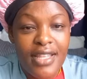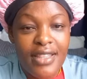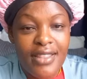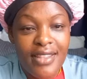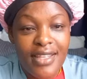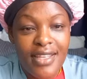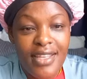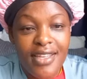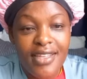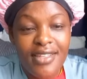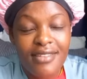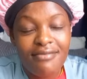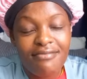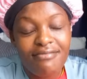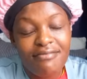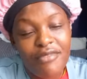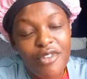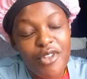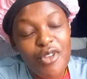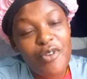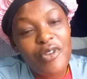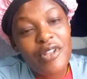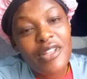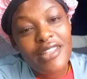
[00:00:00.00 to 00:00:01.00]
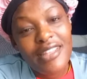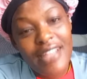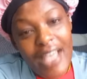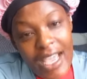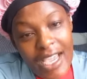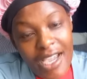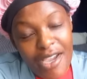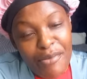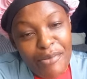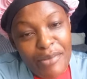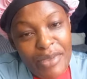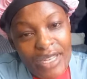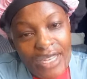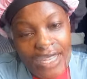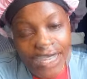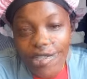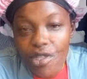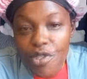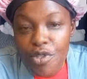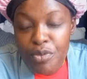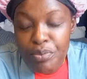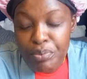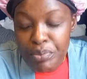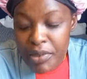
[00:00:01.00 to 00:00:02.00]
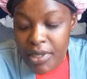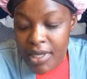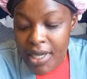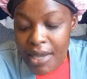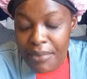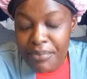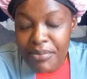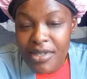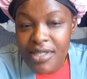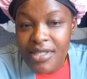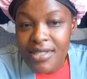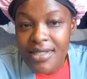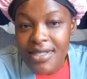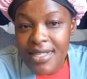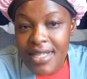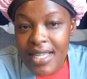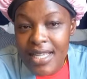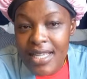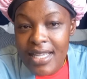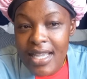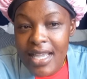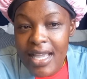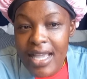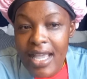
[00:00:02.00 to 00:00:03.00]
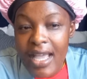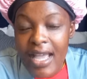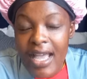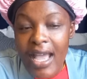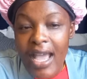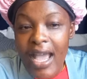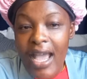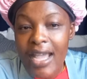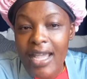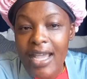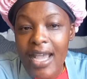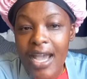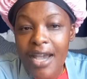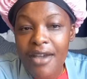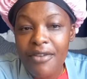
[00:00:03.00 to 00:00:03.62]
and then you will thank me to pick up this day. I